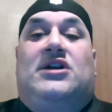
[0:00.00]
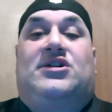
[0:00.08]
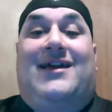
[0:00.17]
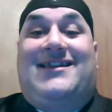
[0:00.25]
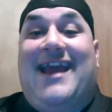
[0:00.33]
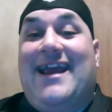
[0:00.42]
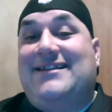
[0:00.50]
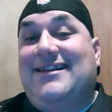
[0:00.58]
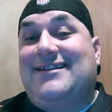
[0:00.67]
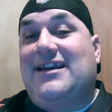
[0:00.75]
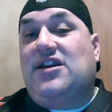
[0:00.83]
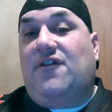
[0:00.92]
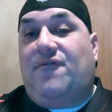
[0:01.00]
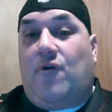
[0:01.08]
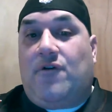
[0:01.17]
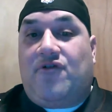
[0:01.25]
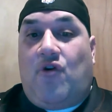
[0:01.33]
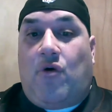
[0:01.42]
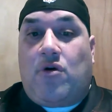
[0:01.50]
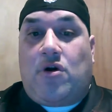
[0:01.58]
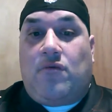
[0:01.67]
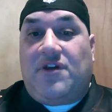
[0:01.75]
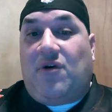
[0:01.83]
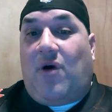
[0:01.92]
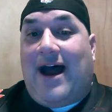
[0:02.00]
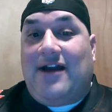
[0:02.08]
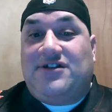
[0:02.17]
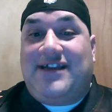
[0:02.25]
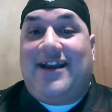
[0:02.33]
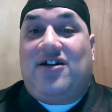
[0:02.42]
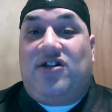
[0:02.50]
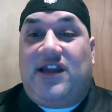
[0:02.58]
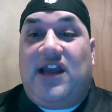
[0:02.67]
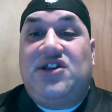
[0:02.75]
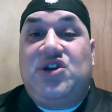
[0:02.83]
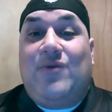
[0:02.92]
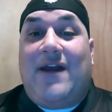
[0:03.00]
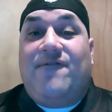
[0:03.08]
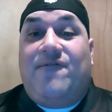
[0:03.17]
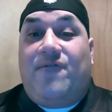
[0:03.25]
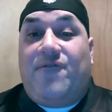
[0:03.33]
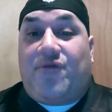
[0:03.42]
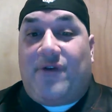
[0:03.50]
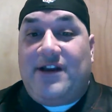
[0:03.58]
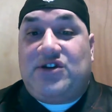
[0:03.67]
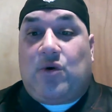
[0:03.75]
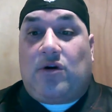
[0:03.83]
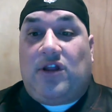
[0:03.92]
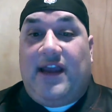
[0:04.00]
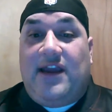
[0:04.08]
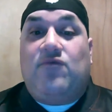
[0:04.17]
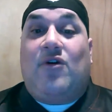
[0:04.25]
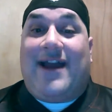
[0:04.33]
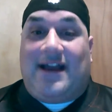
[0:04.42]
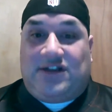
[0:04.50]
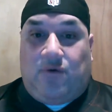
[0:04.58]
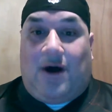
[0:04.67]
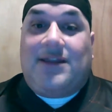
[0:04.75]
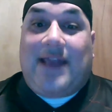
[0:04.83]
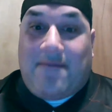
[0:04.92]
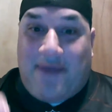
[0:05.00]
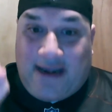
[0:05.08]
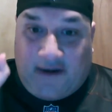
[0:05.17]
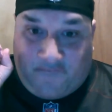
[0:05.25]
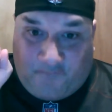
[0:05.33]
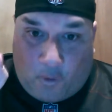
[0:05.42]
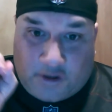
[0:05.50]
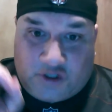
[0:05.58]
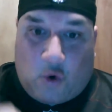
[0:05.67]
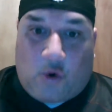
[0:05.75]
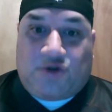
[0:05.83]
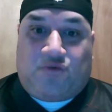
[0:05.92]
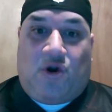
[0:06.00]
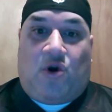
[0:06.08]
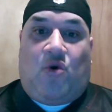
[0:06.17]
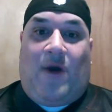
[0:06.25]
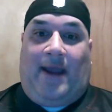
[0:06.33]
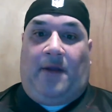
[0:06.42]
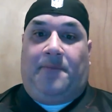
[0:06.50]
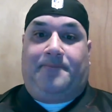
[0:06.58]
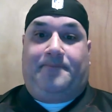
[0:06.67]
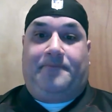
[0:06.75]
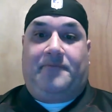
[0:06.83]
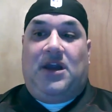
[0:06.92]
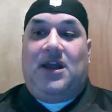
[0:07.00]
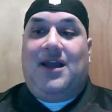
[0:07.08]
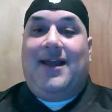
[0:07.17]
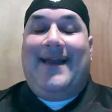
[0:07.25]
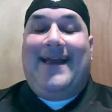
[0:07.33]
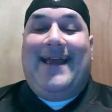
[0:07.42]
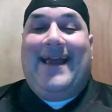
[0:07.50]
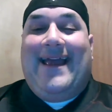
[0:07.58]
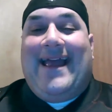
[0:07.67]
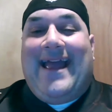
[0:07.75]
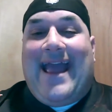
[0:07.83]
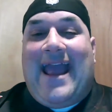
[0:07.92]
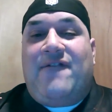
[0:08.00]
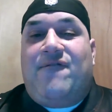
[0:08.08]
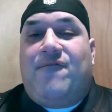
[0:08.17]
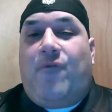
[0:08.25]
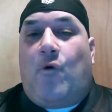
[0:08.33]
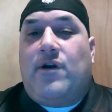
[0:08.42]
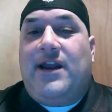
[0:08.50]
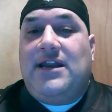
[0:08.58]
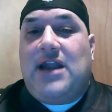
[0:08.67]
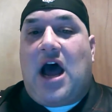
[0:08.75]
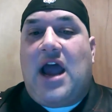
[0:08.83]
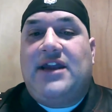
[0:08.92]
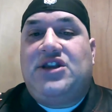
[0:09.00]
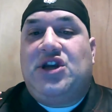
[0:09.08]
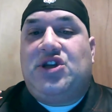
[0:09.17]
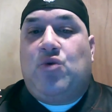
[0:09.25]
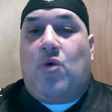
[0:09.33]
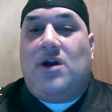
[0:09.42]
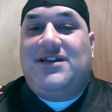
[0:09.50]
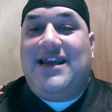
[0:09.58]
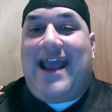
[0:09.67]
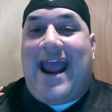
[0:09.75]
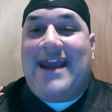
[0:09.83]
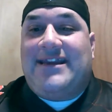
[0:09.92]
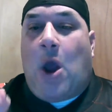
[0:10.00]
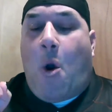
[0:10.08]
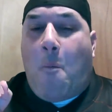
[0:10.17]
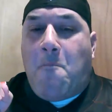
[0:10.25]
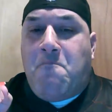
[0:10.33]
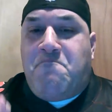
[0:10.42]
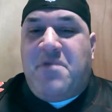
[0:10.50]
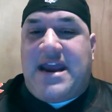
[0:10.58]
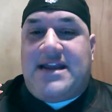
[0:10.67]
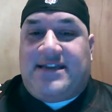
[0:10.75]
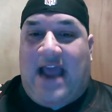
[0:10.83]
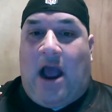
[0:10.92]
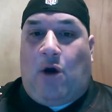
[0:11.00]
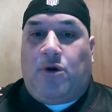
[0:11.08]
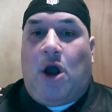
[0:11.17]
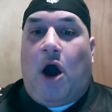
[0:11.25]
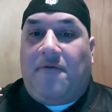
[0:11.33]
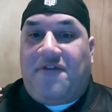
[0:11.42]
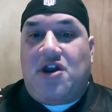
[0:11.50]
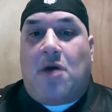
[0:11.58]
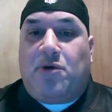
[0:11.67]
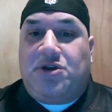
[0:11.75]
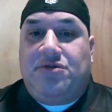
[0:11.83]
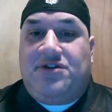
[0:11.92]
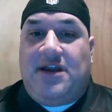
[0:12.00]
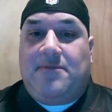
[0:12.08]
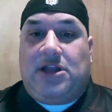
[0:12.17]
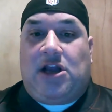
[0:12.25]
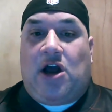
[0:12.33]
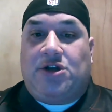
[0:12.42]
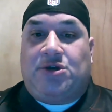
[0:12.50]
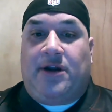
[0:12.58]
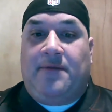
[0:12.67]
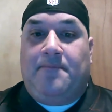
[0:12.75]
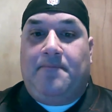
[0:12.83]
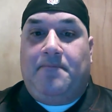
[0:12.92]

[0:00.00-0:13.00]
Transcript: So it takes us into the fourth quarter with Ohio State clinging to a three-score lead. Well, guess what? They made it four scores real quick. A 49-28 beatdown of the number two team in the country.